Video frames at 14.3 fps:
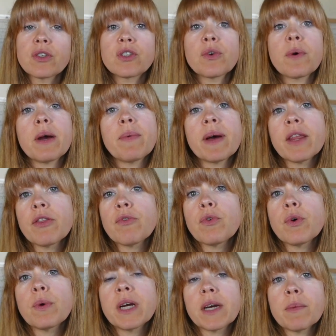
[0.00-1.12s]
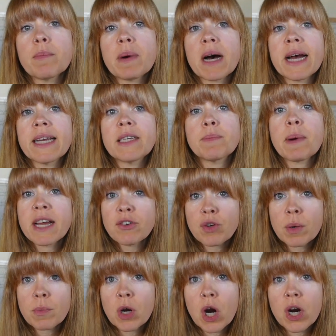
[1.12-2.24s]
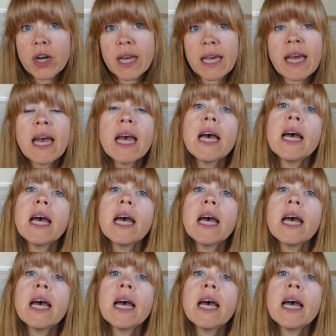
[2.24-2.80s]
So I went through and combined by drum carding